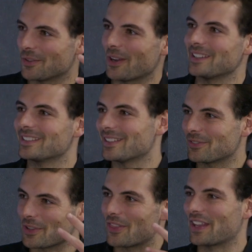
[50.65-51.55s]
to 8
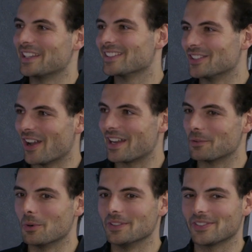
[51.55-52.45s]
different things in your head
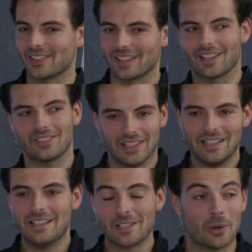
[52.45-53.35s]
at once. And I guess
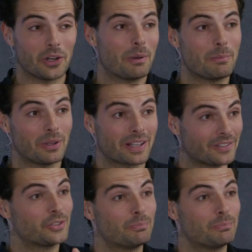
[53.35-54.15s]
quite a lot of people, I guess